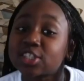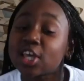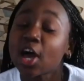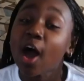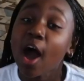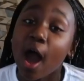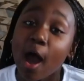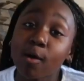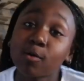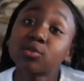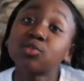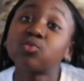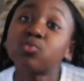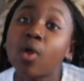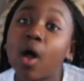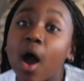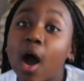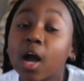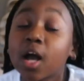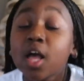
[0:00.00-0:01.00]
So I was
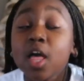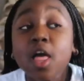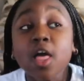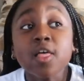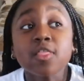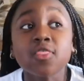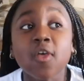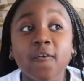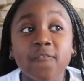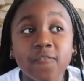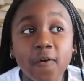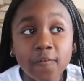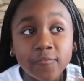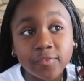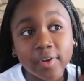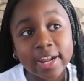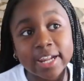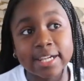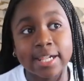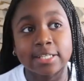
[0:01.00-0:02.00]
wrong. The fourth
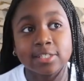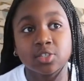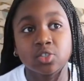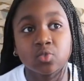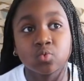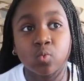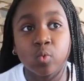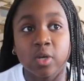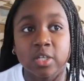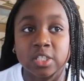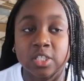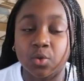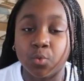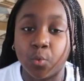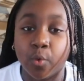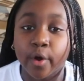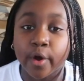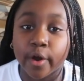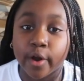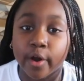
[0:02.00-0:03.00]
grade classes wasn't
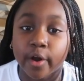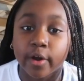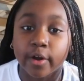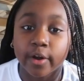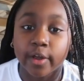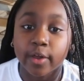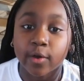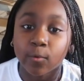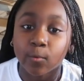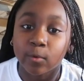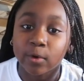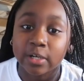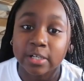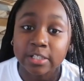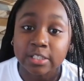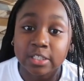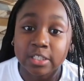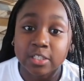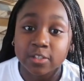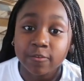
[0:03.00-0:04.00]
where it
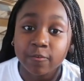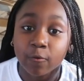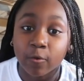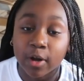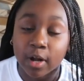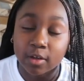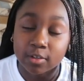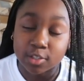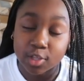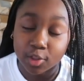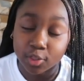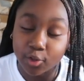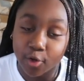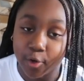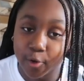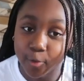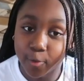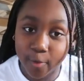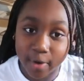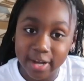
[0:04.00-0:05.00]
was when I was in
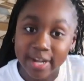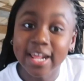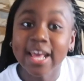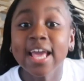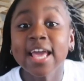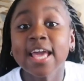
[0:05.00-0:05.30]
third grade.